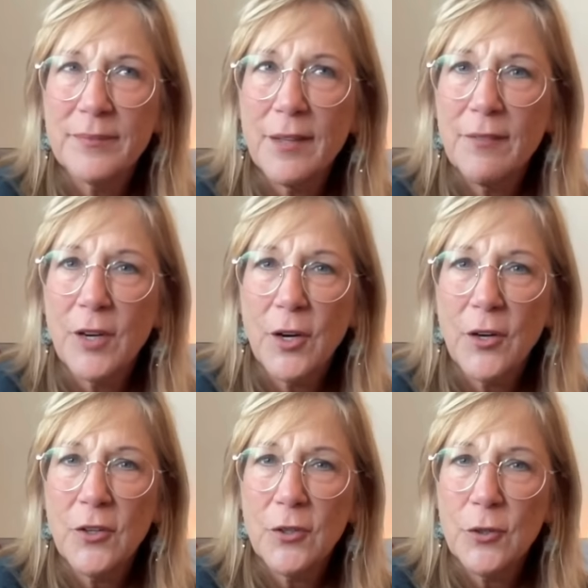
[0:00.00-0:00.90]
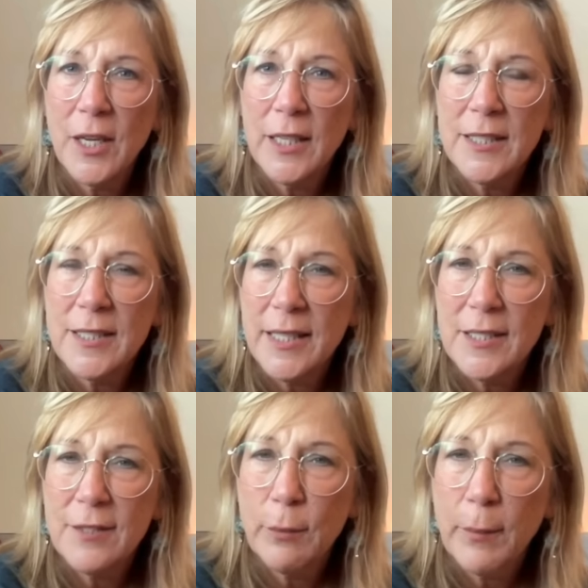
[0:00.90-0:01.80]
of our United
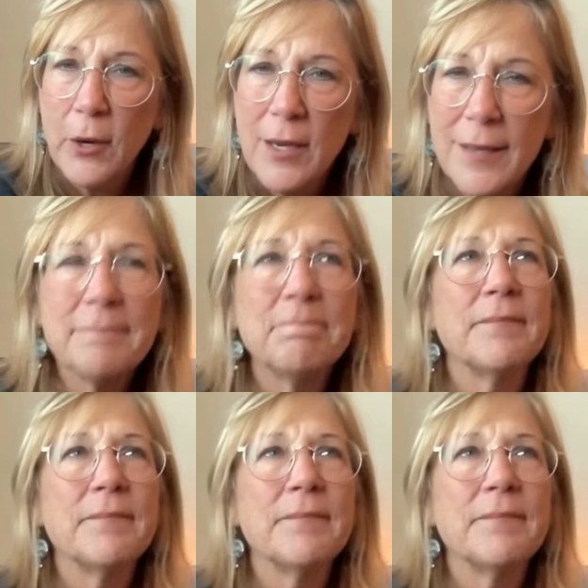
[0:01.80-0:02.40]
States of America.